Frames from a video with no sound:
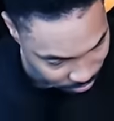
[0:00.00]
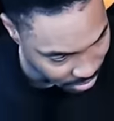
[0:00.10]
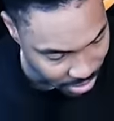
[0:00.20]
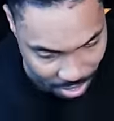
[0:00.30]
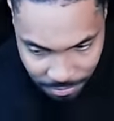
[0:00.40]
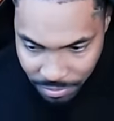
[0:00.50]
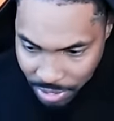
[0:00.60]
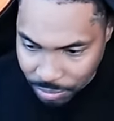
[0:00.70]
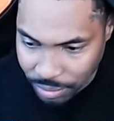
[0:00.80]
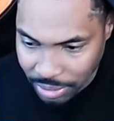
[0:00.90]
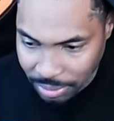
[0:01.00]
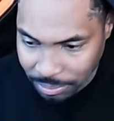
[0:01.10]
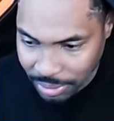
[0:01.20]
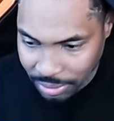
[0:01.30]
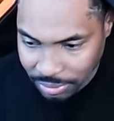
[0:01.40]
And I fuck with it,
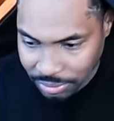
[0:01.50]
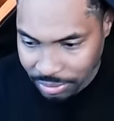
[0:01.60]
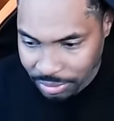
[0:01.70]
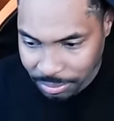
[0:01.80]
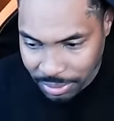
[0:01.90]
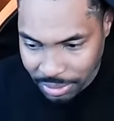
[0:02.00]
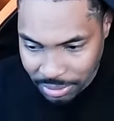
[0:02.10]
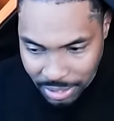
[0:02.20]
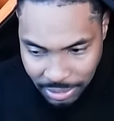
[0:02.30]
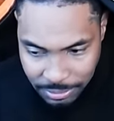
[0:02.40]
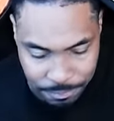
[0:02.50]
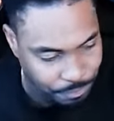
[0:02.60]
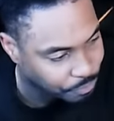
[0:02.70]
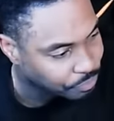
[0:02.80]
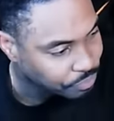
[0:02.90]
man. You know what I mean? Like,
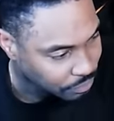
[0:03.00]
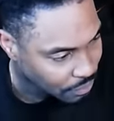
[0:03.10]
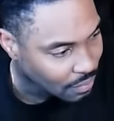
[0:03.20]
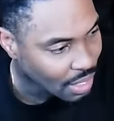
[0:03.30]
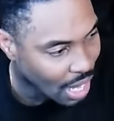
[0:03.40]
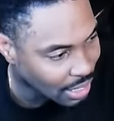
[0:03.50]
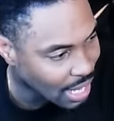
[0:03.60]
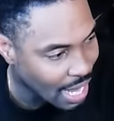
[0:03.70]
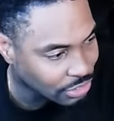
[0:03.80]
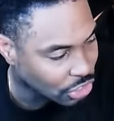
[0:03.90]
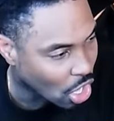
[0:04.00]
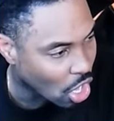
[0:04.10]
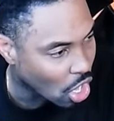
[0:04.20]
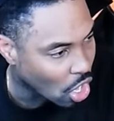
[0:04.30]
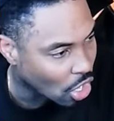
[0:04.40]
I got
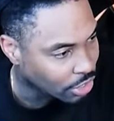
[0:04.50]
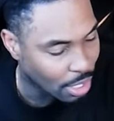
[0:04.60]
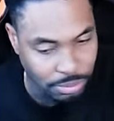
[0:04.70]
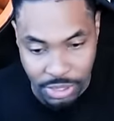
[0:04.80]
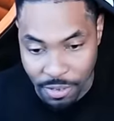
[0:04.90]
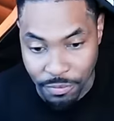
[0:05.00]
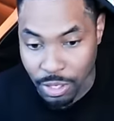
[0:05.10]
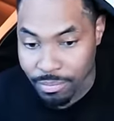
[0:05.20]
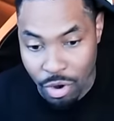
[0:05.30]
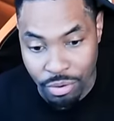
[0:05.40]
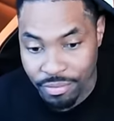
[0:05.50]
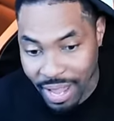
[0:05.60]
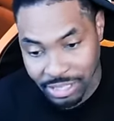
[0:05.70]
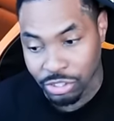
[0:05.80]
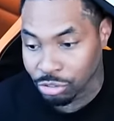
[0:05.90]
y'all. You know what I'm saying? For the
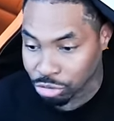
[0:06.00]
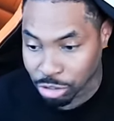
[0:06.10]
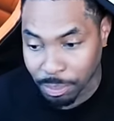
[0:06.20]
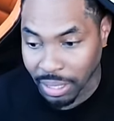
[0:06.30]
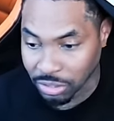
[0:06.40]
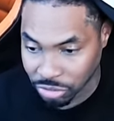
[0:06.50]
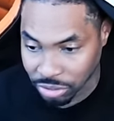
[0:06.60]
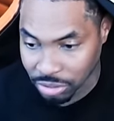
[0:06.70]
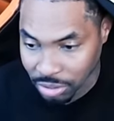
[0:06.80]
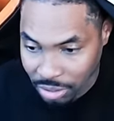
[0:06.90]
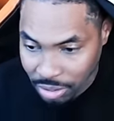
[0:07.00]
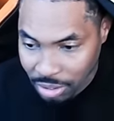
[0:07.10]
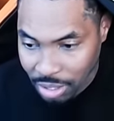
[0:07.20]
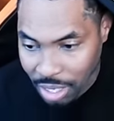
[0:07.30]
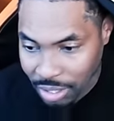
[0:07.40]
motivational speech.
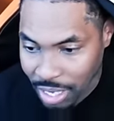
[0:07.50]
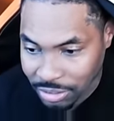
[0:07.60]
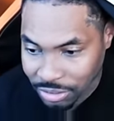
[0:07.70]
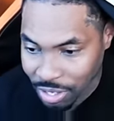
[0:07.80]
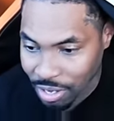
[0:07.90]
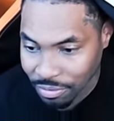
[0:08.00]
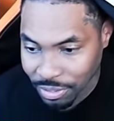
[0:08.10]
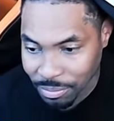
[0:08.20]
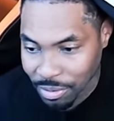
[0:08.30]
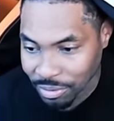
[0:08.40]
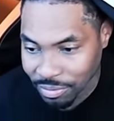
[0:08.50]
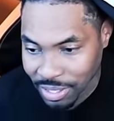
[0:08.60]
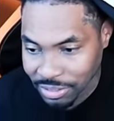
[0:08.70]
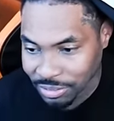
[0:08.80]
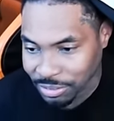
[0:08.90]
I got y'all for the
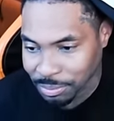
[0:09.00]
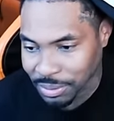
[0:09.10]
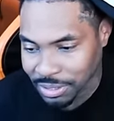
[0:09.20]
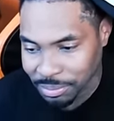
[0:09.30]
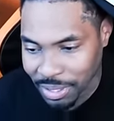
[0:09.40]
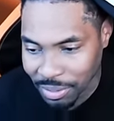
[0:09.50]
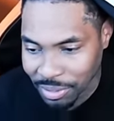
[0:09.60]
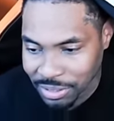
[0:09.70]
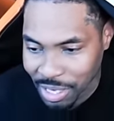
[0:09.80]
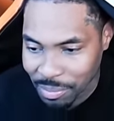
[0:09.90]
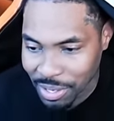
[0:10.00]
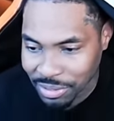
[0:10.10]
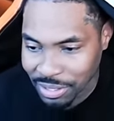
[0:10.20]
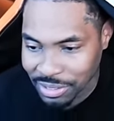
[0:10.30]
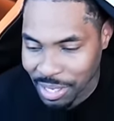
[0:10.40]
motivational speech, man. What's y'all
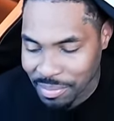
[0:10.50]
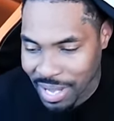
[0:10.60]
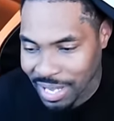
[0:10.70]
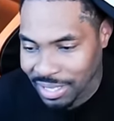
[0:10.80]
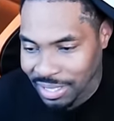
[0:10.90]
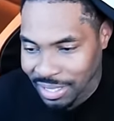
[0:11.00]
birthday? You said May?